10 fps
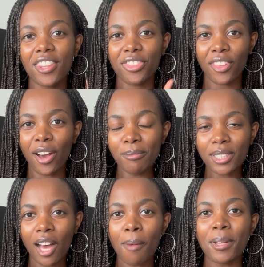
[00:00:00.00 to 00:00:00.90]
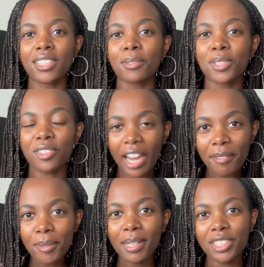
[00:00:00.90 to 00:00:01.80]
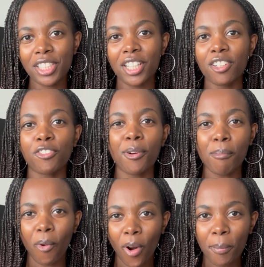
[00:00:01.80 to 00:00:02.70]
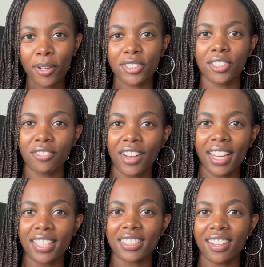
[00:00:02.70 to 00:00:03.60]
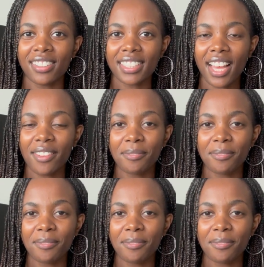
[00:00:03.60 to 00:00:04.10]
thumbs up and subscribe to my channel for more personal finance content.